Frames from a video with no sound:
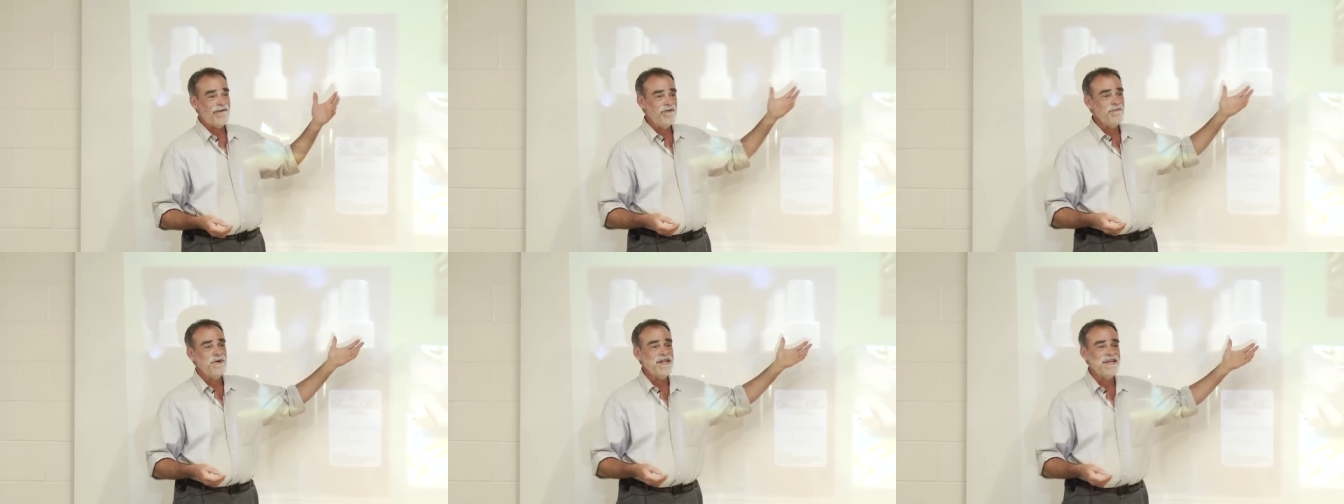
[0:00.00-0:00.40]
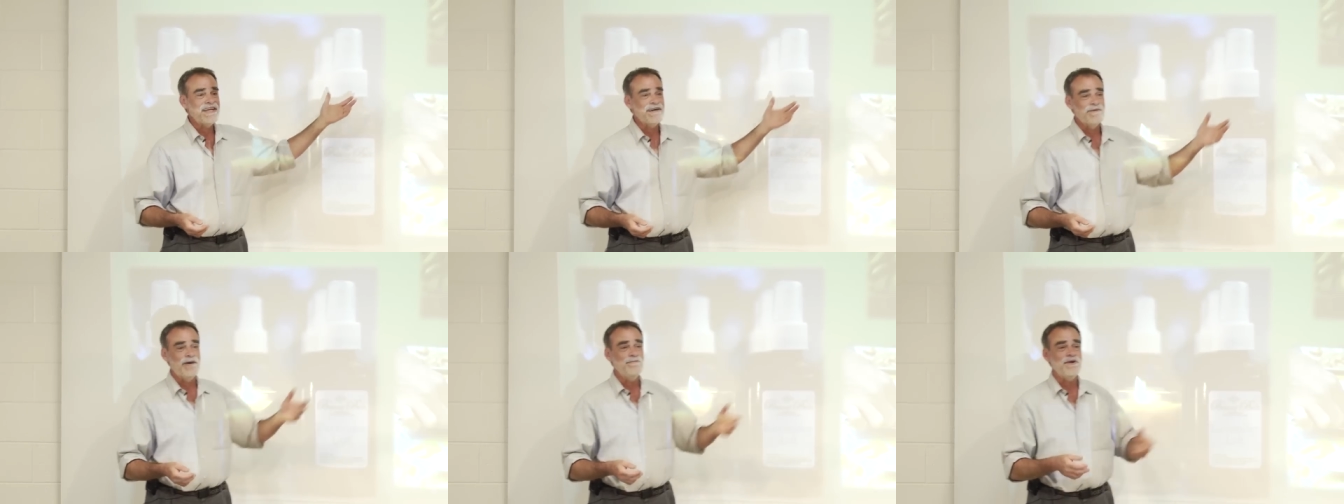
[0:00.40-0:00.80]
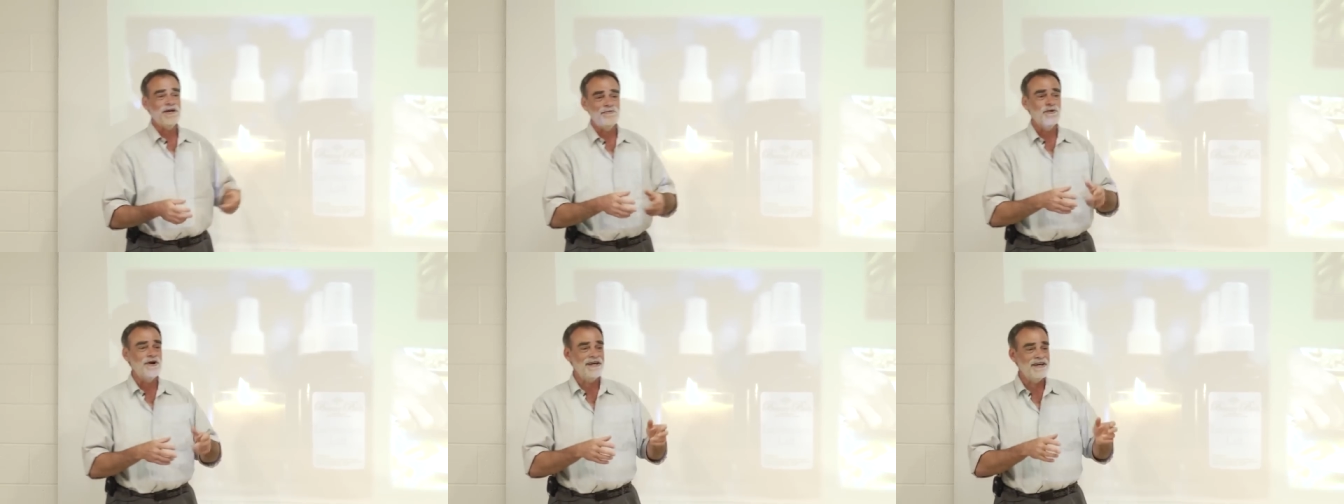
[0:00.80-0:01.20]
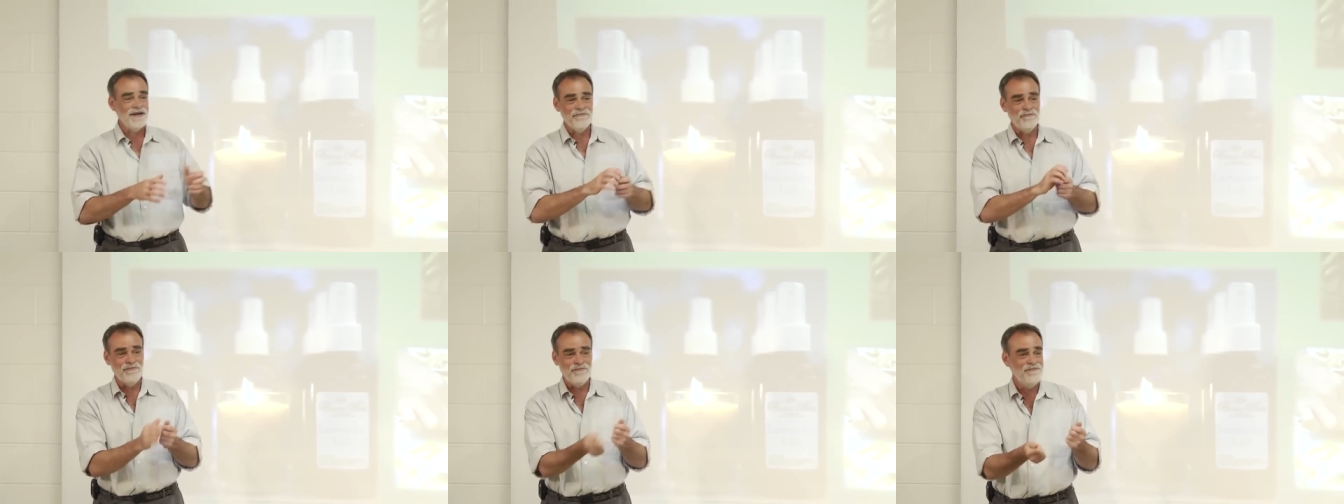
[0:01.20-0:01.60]
everybody come up and want
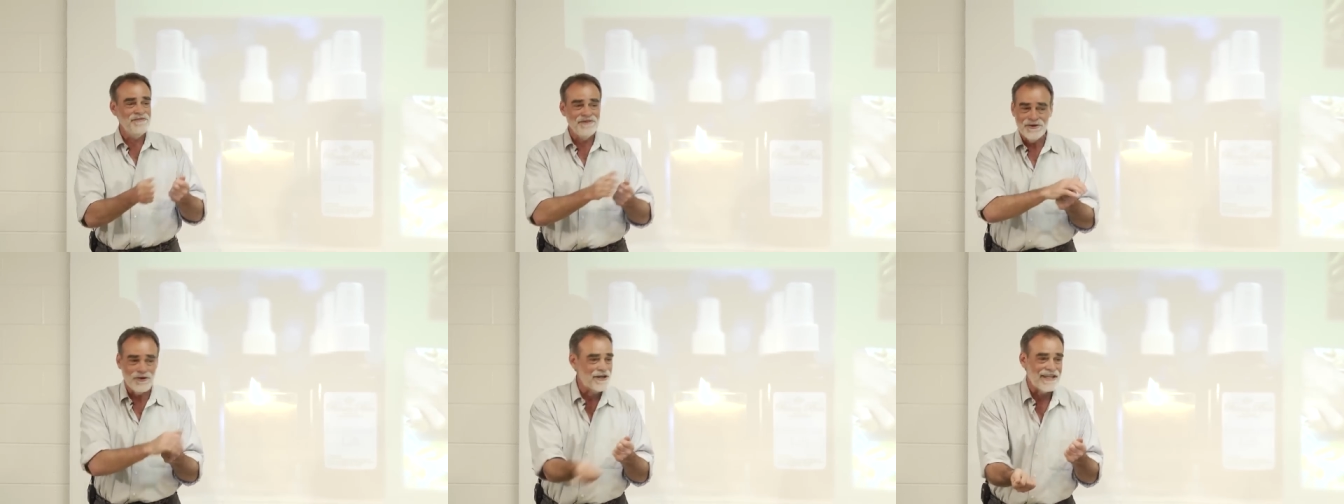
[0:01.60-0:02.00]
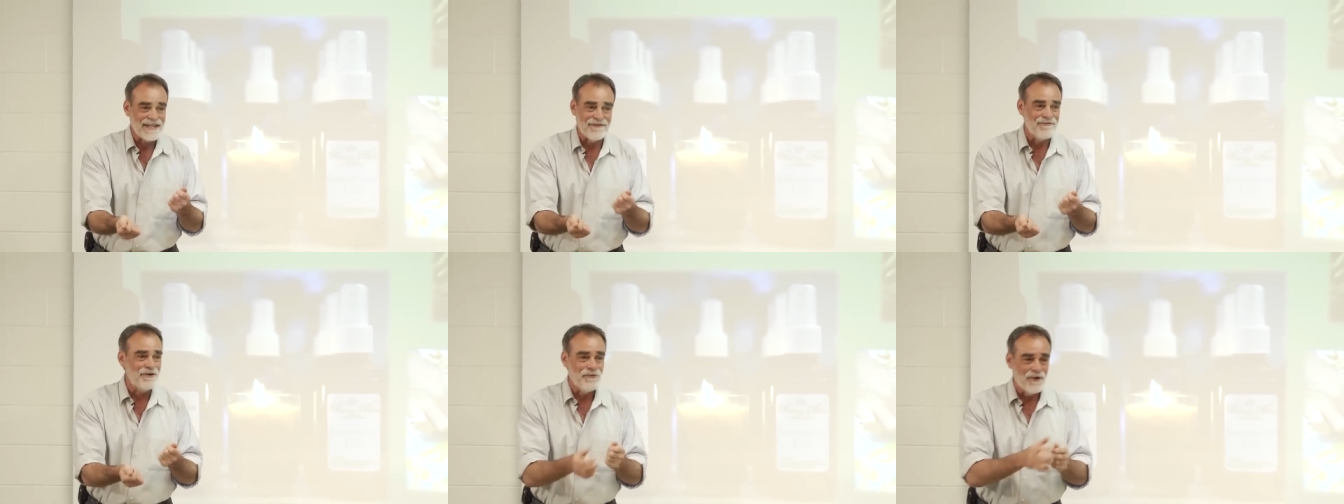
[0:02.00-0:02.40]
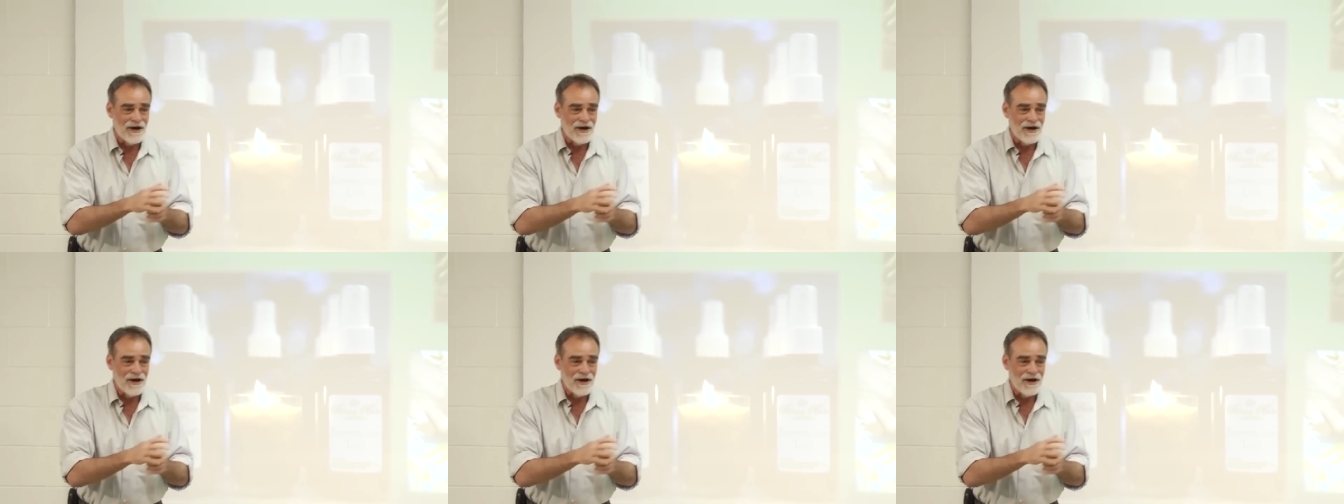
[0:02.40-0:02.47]
to look at every